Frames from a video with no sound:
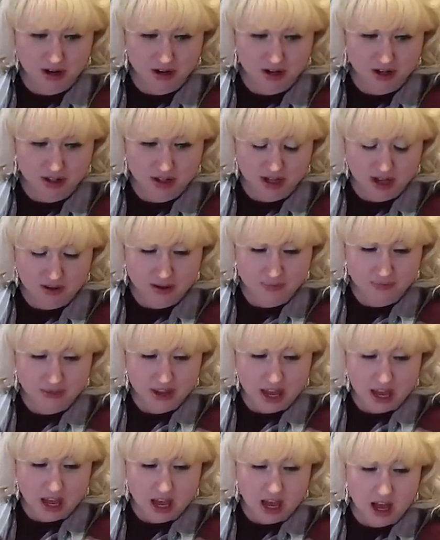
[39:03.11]
You're gonna love it.
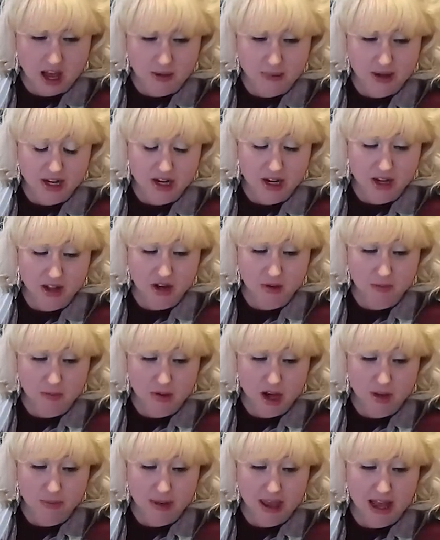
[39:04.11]
Um, another
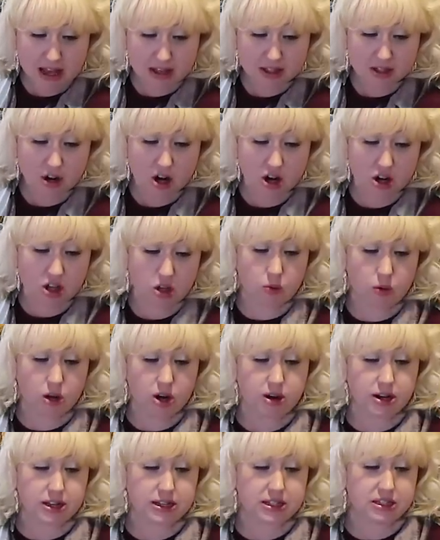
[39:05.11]
mom asked, are you
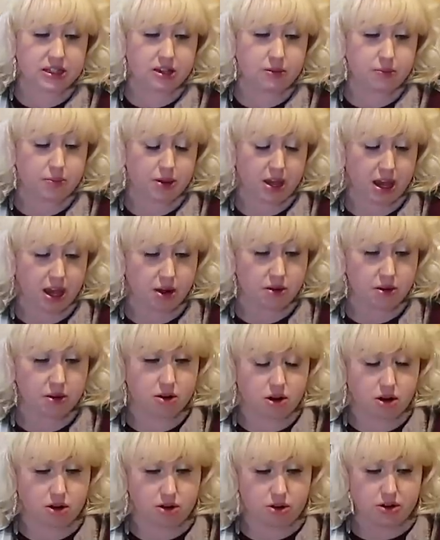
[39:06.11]
wearing dip powder
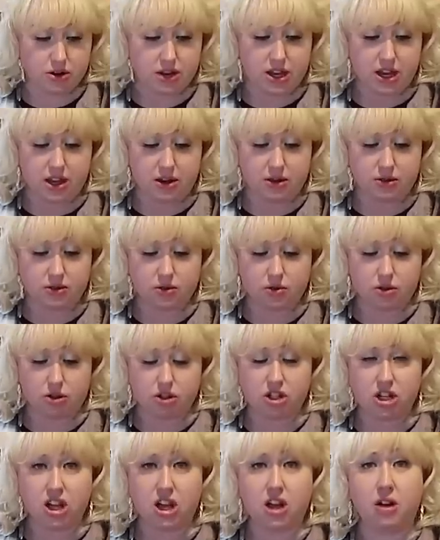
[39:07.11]
on your nails or
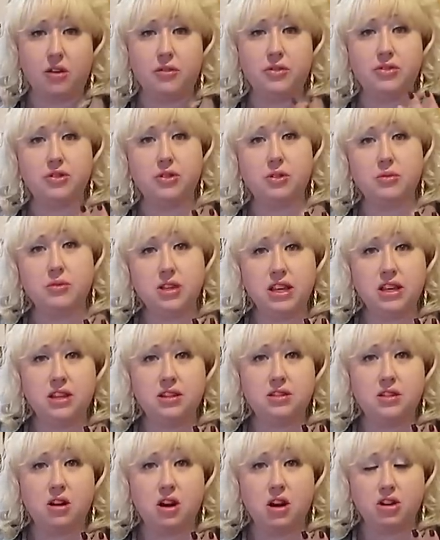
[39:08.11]
gel? So
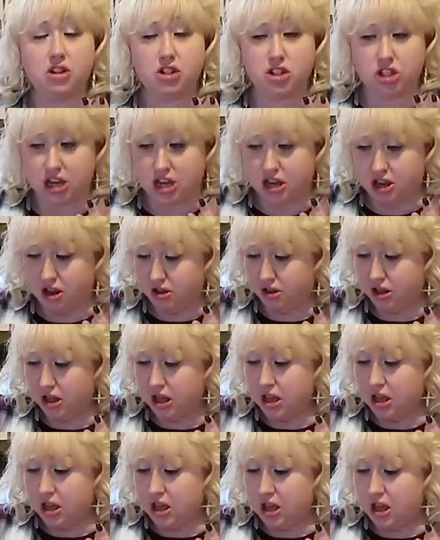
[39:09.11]
these are gel.